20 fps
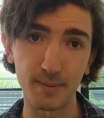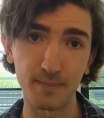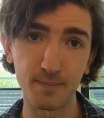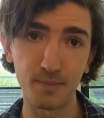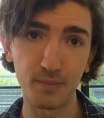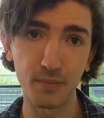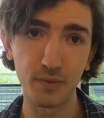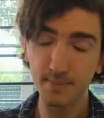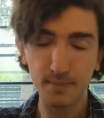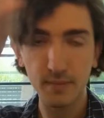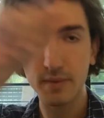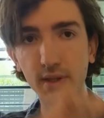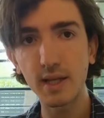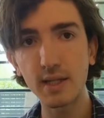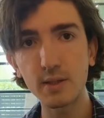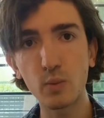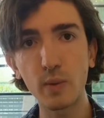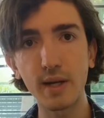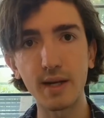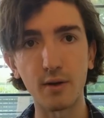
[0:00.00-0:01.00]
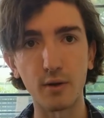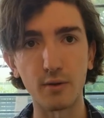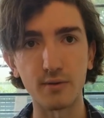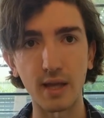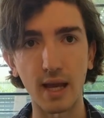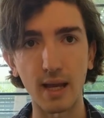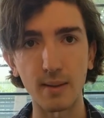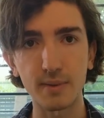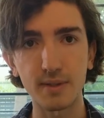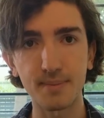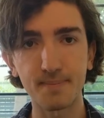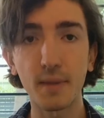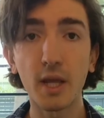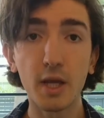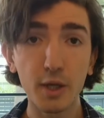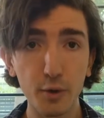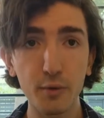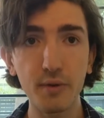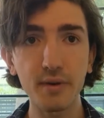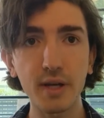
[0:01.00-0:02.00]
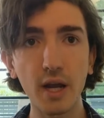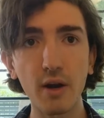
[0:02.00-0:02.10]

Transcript: First, there's Windows apps. You can